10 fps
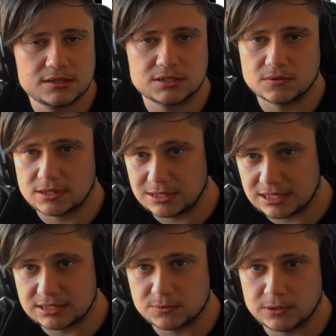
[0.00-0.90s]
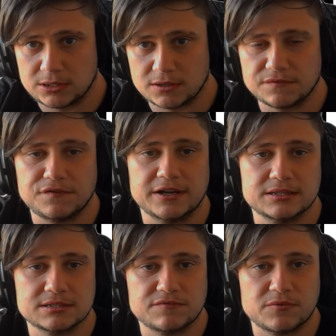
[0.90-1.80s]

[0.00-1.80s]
So that's where you can find this